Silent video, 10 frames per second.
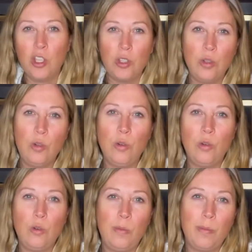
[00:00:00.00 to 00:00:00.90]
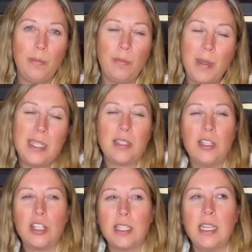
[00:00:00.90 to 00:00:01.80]
you basically
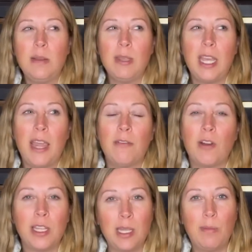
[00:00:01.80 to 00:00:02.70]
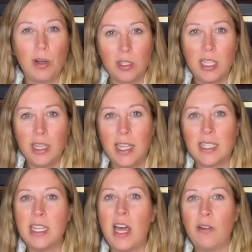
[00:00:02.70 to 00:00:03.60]
just need to be a friendly person
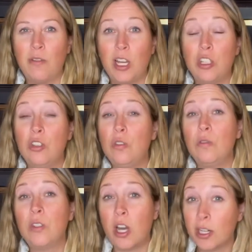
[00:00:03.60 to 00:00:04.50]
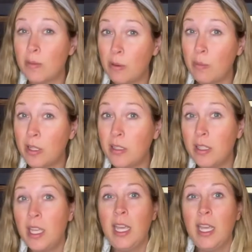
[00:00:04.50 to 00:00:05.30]
that's not afraid to talk to people.